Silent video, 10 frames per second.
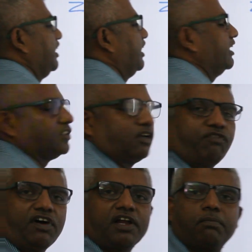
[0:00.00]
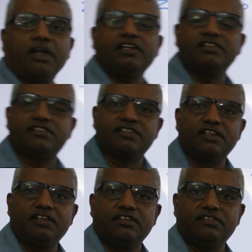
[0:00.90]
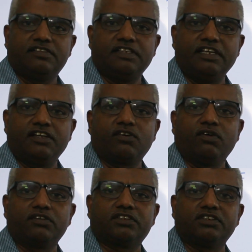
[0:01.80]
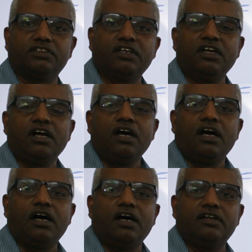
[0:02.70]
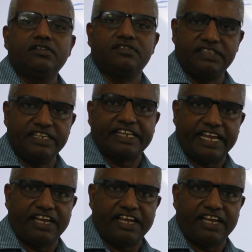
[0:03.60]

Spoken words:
Actually formula is z equal to zk